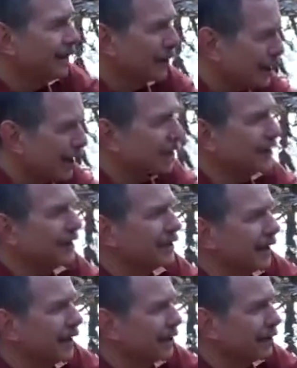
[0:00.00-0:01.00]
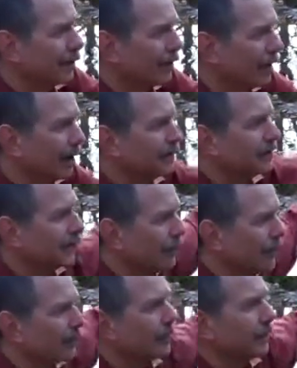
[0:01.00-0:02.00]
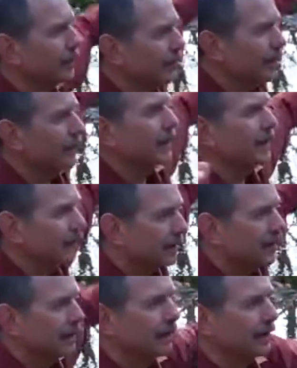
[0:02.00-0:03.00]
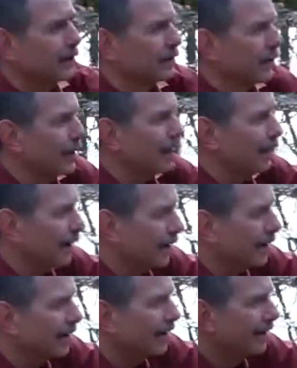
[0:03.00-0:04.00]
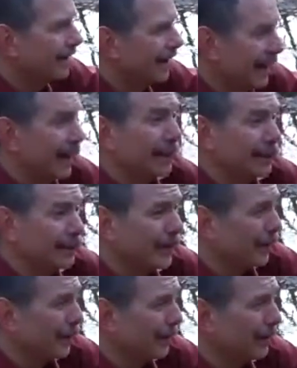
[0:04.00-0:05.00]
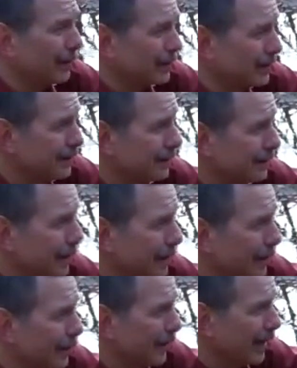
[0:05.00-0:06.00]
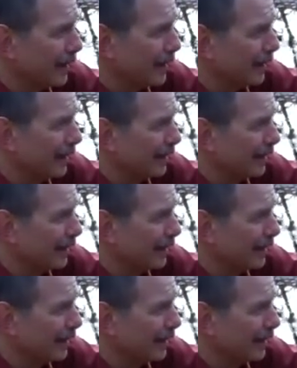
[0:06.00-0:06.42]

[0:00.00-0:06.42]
chasing each other, or all of a sudden one of them goes up and does the wing thing, I got a loon that way, which made me real happy,